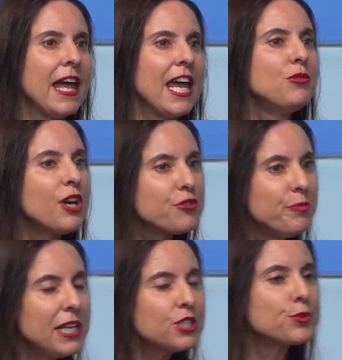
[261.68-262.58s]
And we have
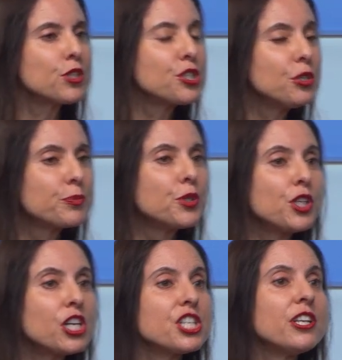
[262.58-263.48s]
built
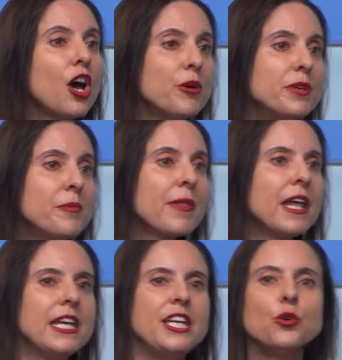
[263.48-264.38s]
production hub
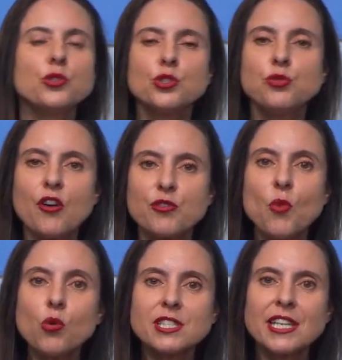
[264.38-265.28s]
in order to have
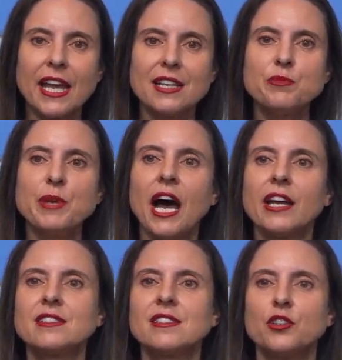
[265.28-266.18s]
more scales
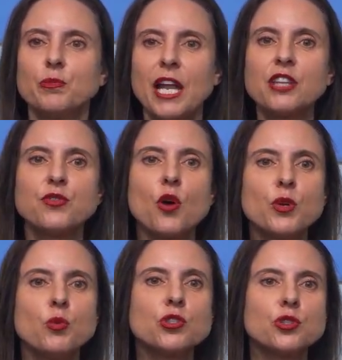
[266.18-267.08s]
behind the platform
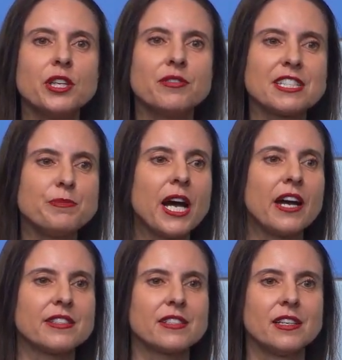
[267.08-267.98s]
we want to invest
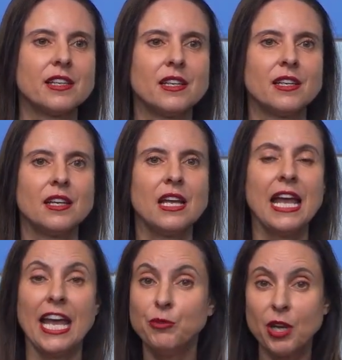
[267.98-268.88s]
behind.
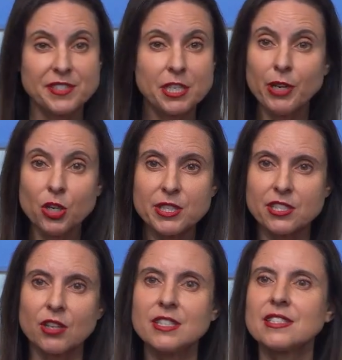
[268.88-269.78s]
And we have similar
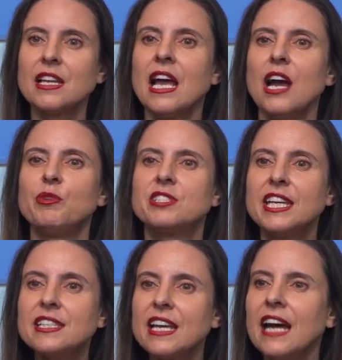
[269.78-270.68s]
results with
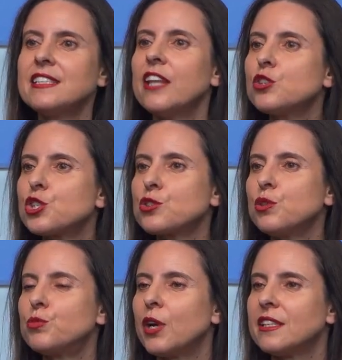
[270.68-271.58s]
Kit Kat and the
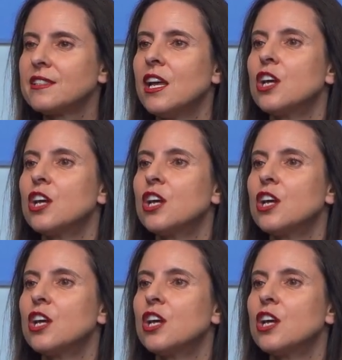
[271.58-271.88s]
chosen brand